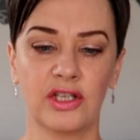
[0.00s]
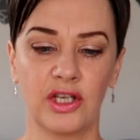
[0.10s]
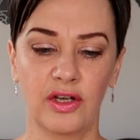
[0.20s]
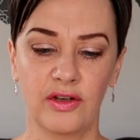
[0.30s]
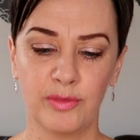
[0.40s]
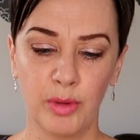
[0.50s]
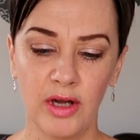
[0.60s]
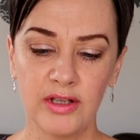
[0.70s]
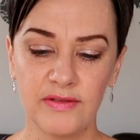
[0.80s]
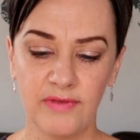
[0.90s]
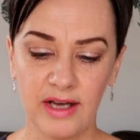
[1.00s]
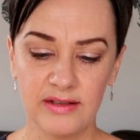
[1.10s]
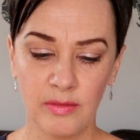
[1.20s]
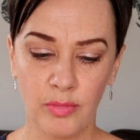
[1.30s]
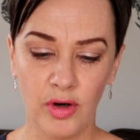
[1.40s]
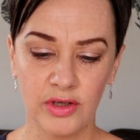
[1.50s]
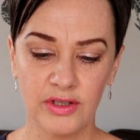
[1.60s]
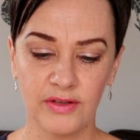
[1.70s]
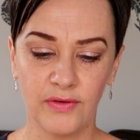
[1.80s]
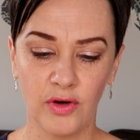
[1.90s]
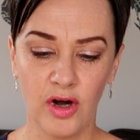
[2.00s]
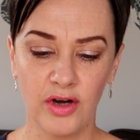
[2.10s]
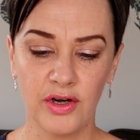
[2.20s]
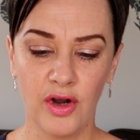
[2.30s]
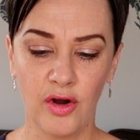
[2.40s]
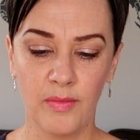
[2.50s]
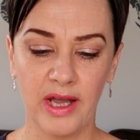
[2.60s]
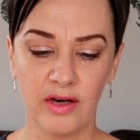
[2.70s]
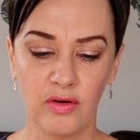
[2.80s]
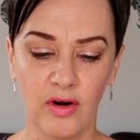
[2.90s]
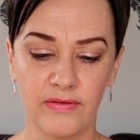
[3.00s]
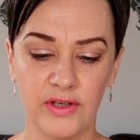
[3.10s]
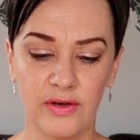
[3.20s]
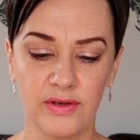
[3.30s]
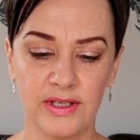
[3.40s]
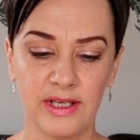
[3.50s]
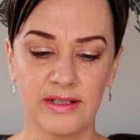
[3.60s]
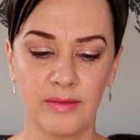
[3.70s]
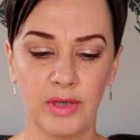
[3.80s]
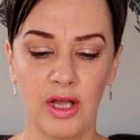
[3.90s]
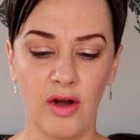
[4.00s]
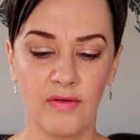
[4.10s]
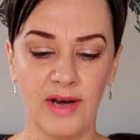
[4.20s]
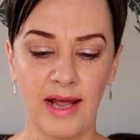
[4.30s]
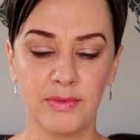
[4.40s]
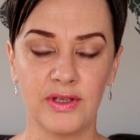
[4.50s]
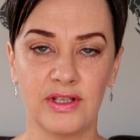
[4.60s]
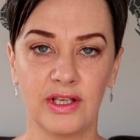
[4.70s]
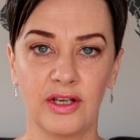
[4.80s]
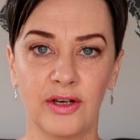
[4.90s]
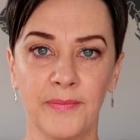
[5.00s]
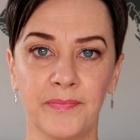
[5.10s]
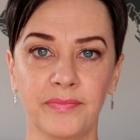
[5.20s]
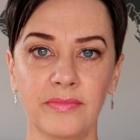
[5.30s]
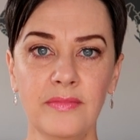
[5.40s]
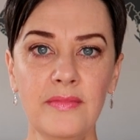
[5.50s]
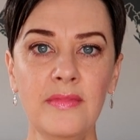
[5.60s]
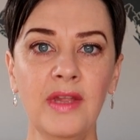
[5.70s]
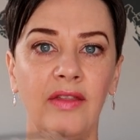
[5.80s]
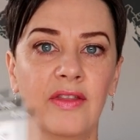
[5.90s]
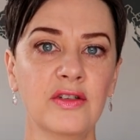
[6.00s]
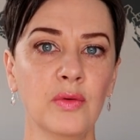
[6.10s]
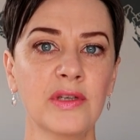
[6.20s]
secures plants, vines and branches for garden, home and craft use, simply overlap to secure. This